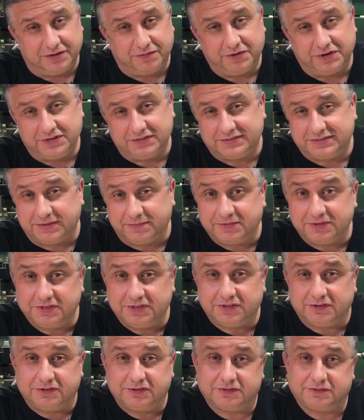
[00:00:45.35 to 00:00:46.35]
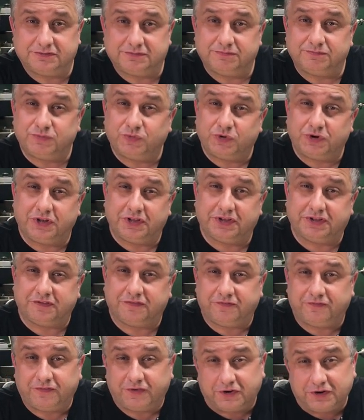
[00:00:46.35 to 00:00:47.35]
I wanted something that looked more like
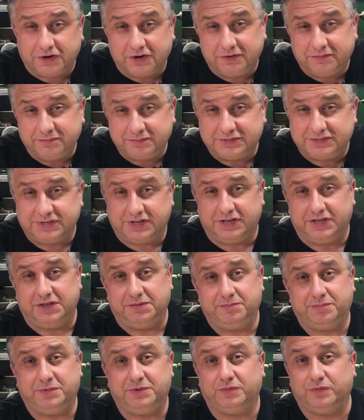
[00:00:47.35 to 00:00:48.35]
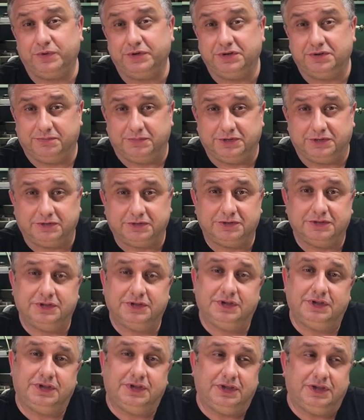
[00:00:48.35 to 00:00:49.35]
a farm type windmill.
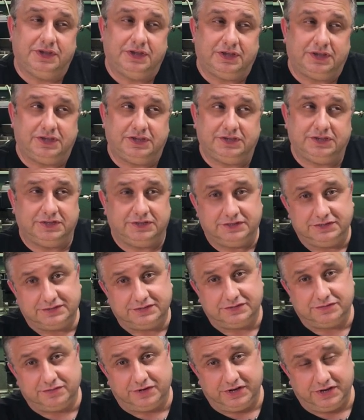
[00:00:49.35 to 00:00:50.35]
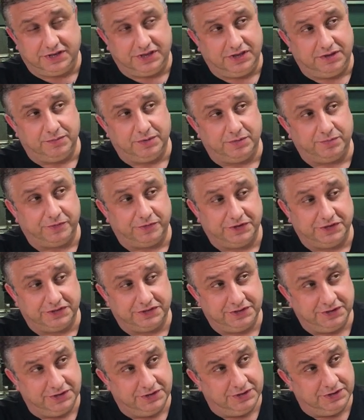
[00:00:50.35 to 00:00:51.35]
And this is what I came up
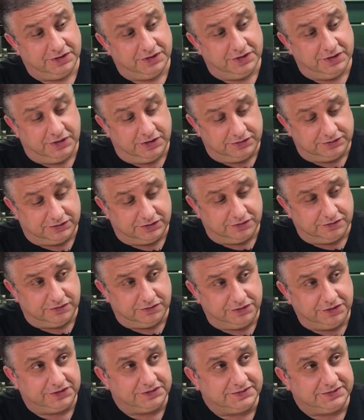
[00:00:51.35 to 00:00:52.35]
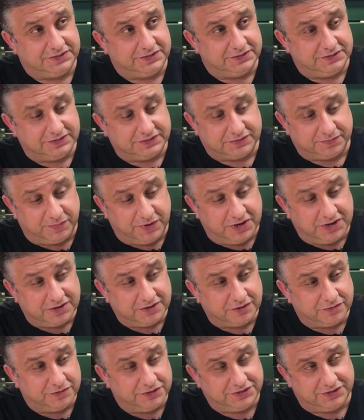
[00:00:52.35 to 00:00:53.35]
with. So you can see in this
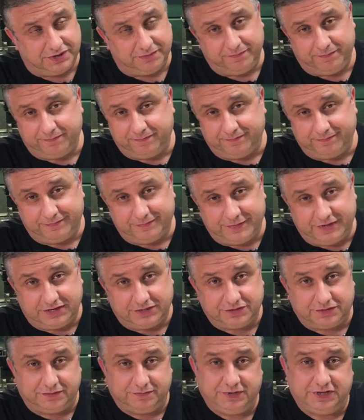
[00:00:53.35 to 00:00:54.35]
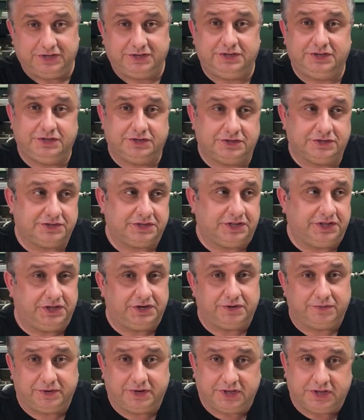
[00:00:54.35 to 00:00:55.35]
model, which I actually made years
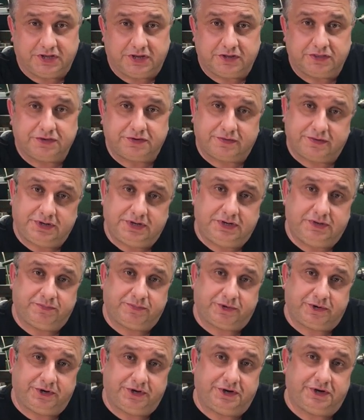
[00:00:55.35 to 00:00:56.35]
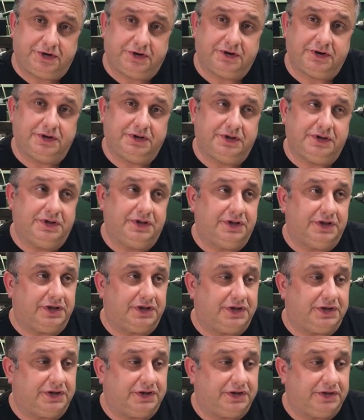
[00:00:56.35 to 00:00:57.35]
later when I got a 3D printer,
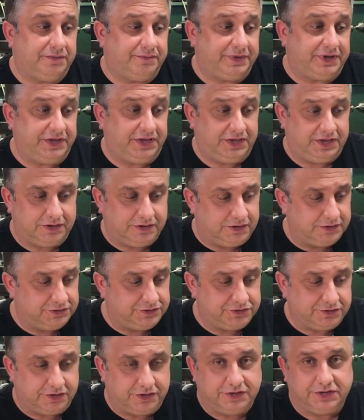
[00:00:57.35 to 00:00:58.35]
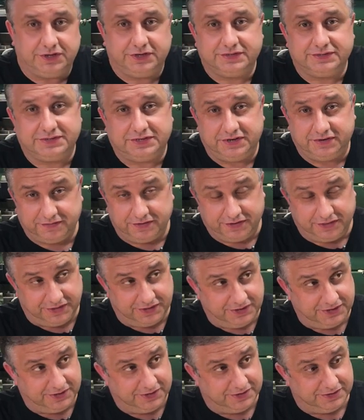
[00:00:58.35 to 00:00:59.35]
um, I had all the drawings and
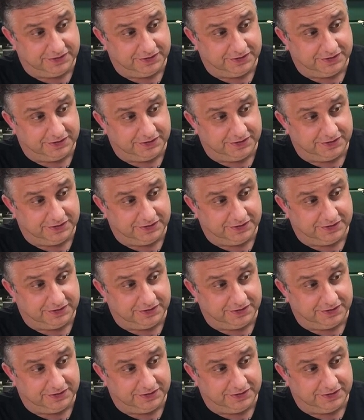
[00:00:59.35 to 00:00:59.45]
everything.